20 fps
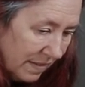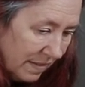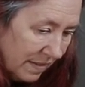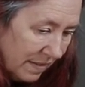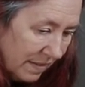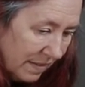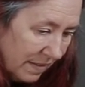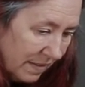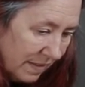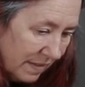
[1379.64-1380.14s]

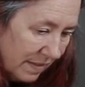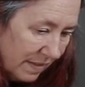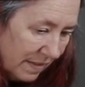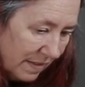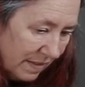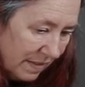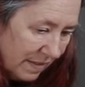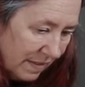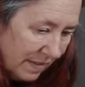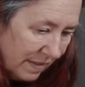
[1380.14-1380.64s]

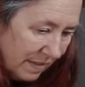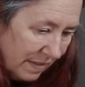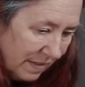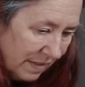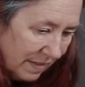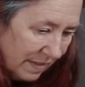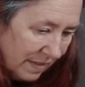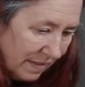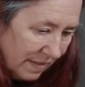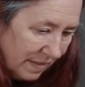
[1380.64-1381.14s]

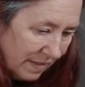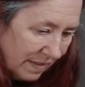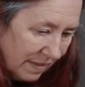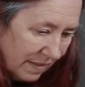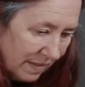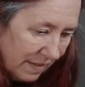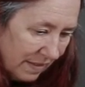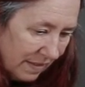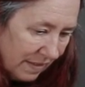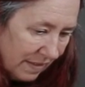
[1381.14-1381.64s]

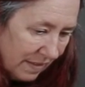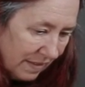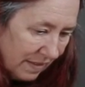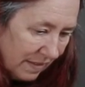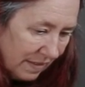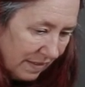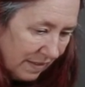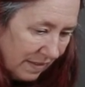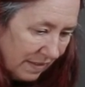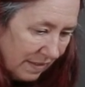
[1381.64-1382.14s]

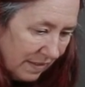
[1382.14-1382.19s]
No words are spoken by the person on screen.